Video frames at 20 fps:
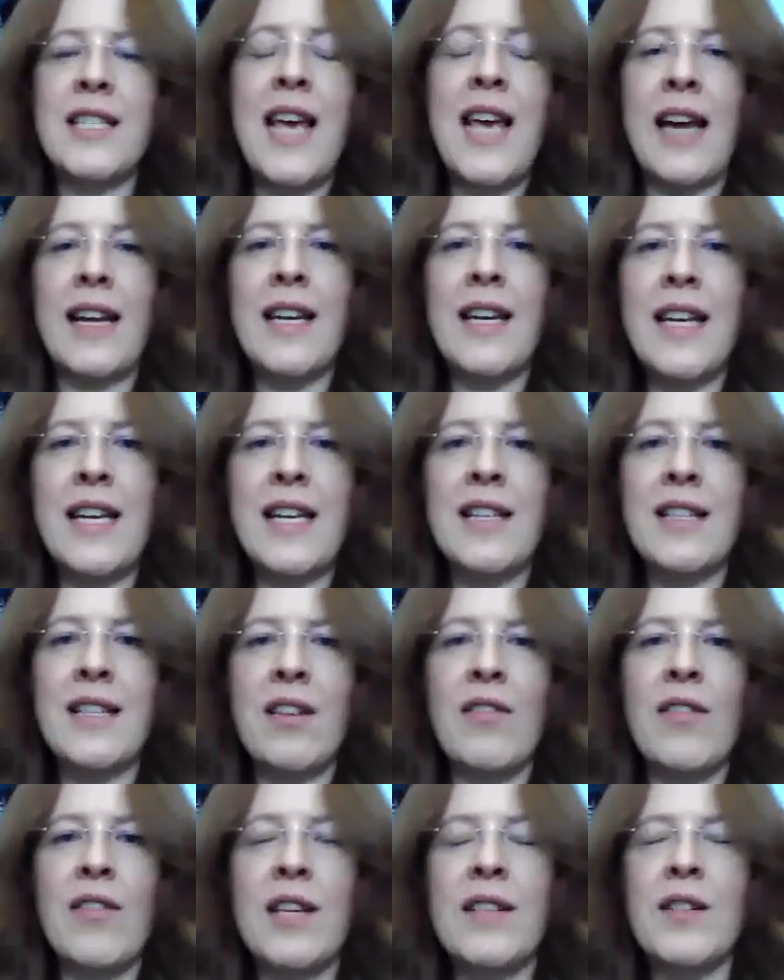techniques,
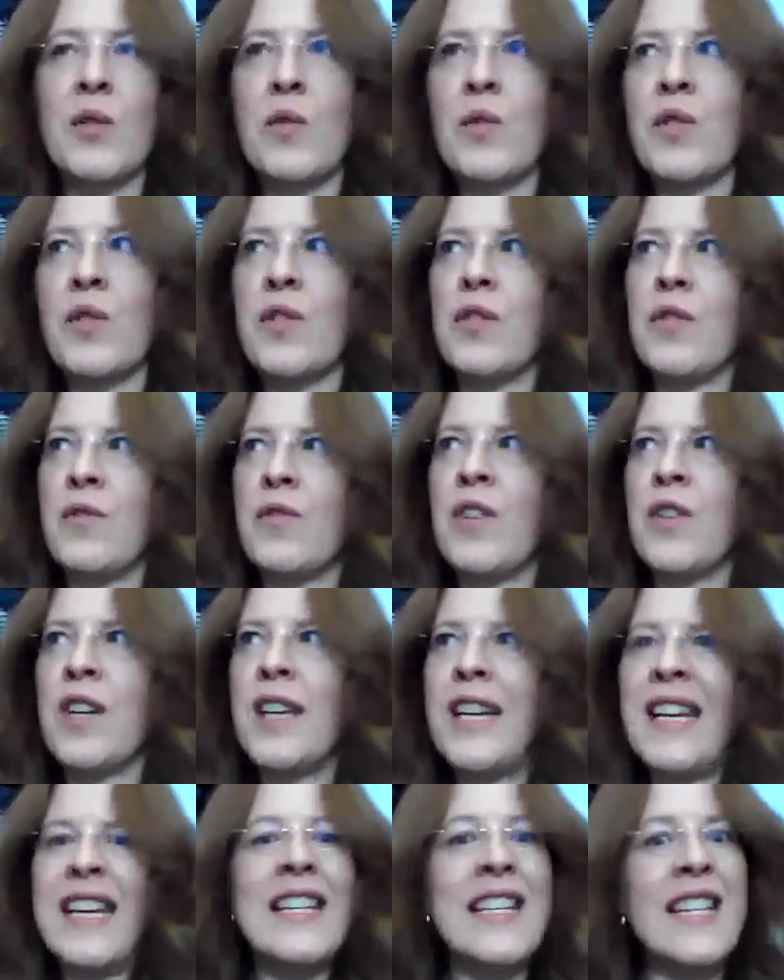so they're sort of
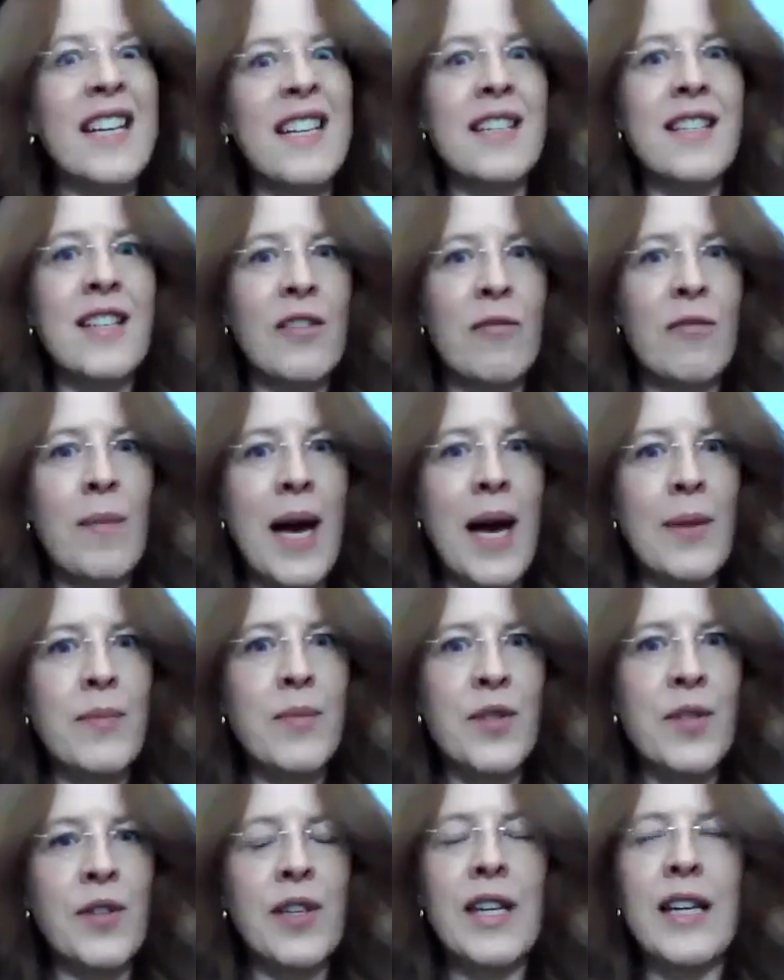indicative
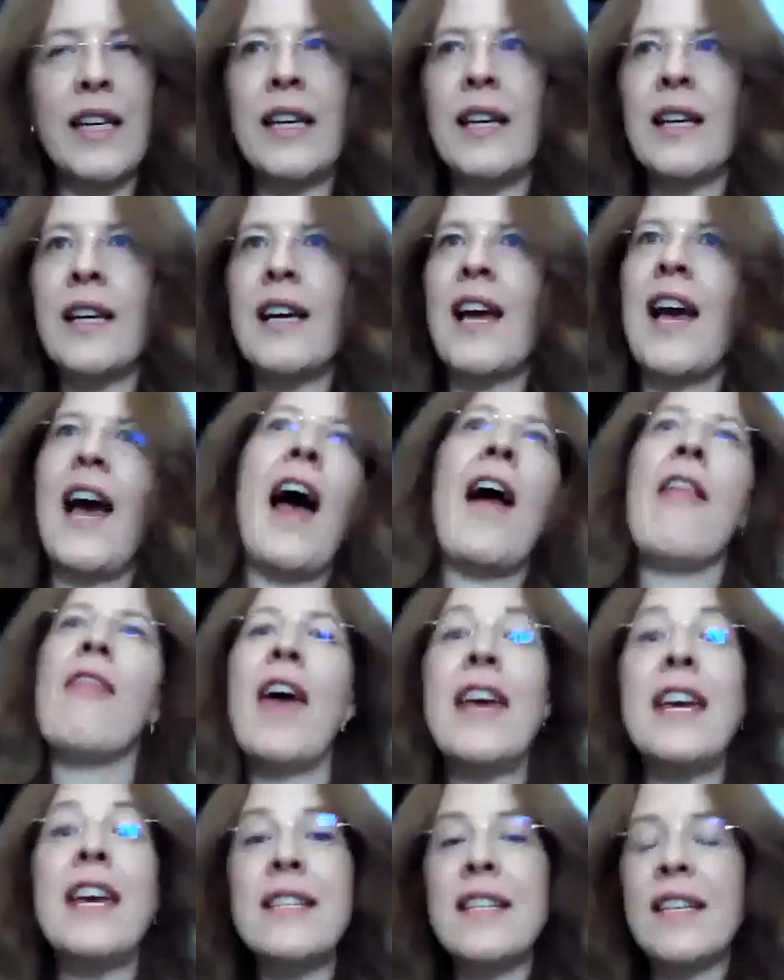maps really, and
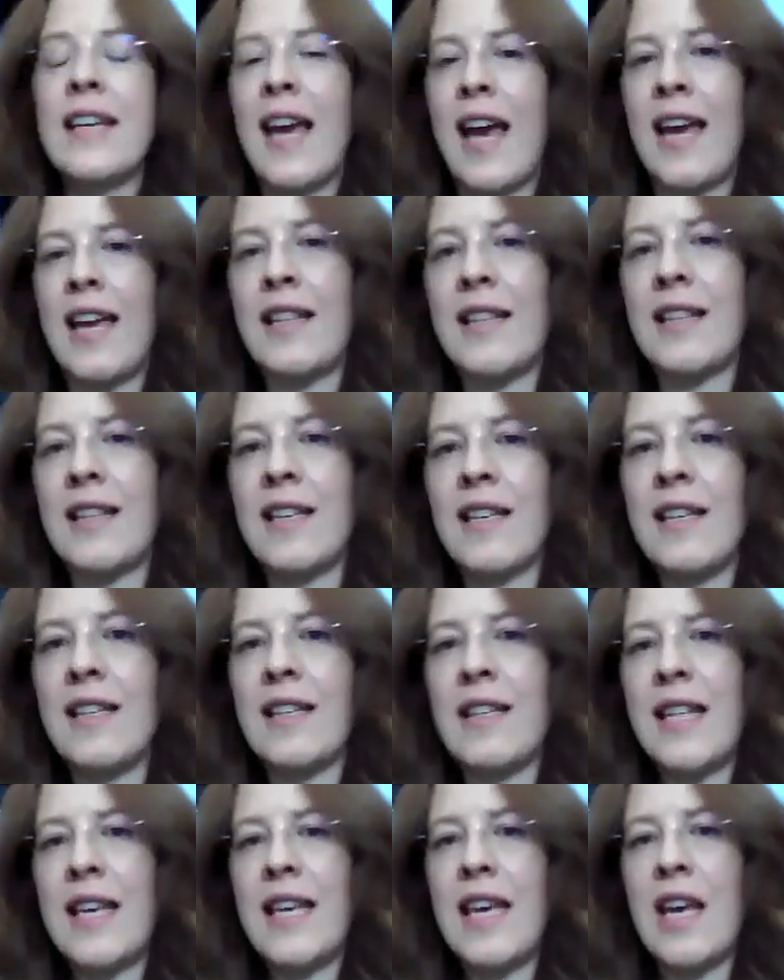they indicate
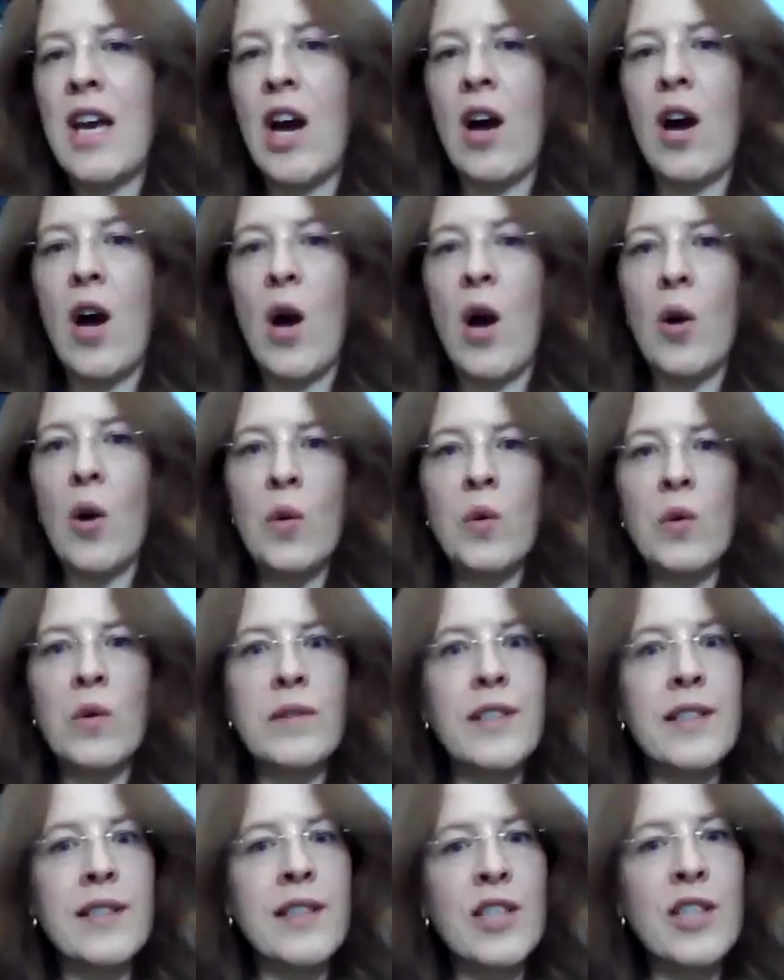that the
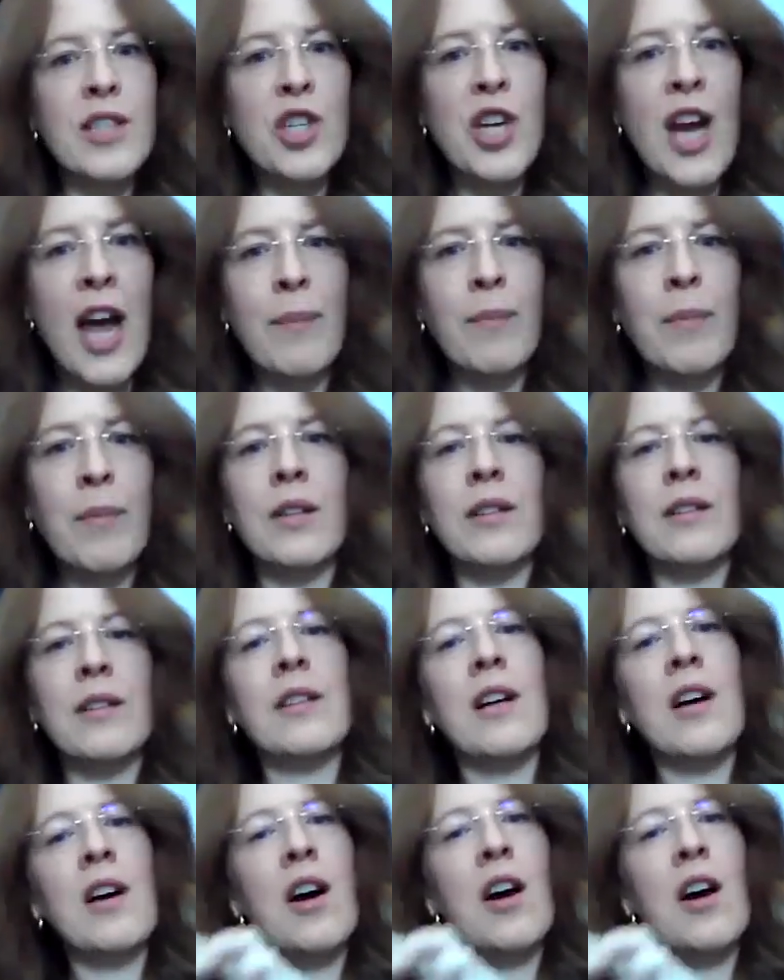old chapel